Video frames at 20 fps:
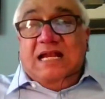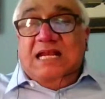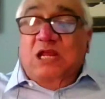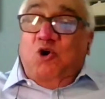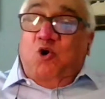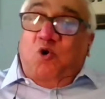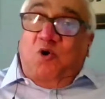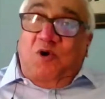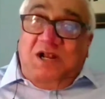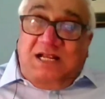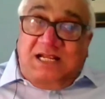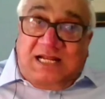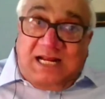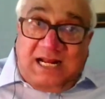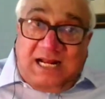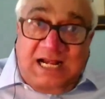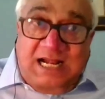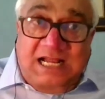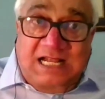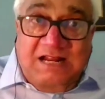The
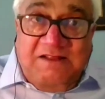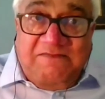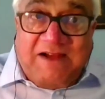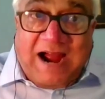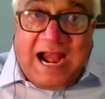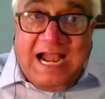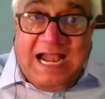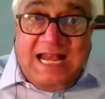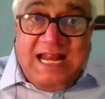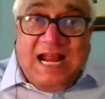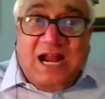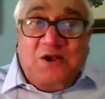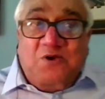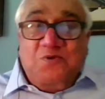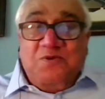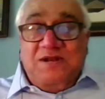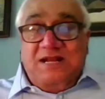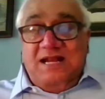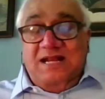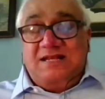alternative idea
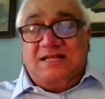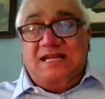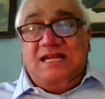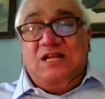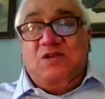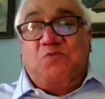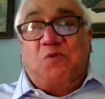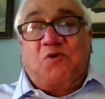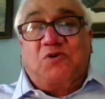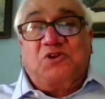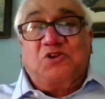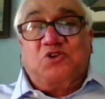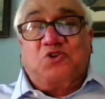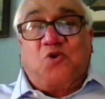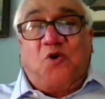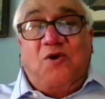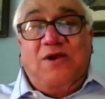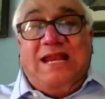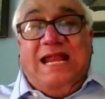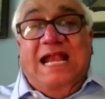to this is what is
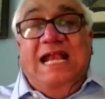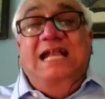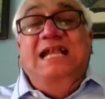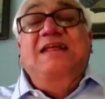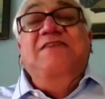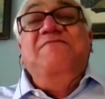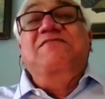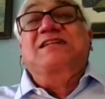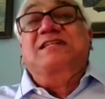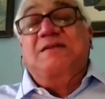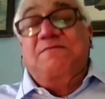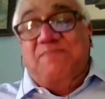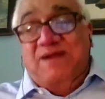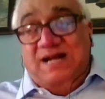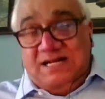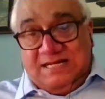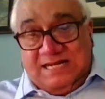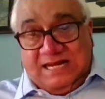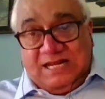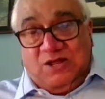called
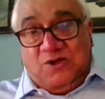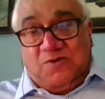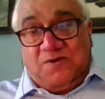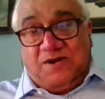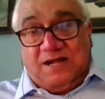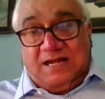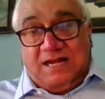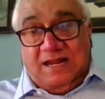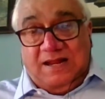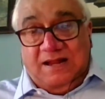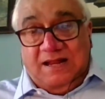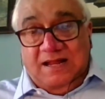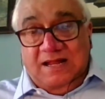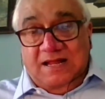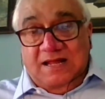indivisible security.